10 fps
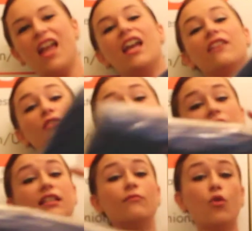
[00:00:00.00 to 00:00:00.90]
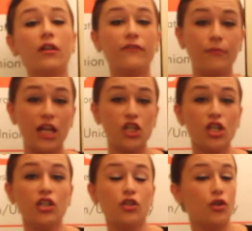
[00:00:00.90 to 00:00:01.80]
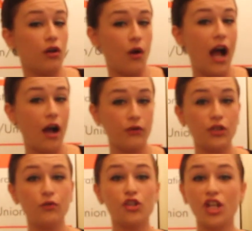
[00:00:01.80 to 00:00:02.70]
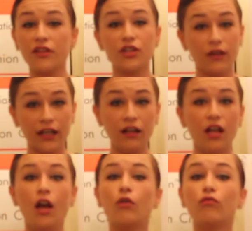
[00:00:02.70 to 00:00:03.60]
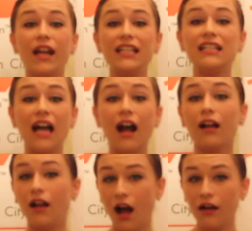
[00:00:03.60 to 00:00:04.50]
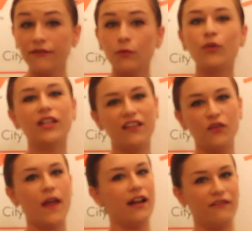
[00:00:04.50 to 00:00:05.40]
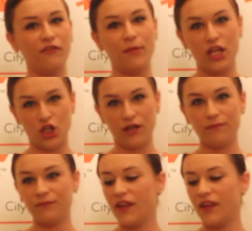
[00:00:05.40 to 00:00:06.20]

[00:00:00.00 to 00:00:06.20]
If you need some more information, you don't know how to shelter in, ready.gov will give you that information.